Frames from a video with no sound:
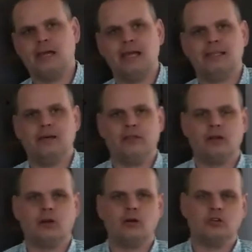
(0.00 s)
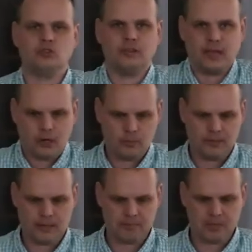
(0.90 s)
I tell the girls when they open
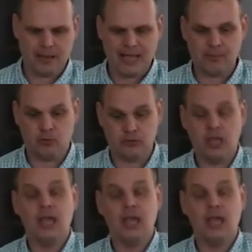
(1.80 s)
up their Bibles,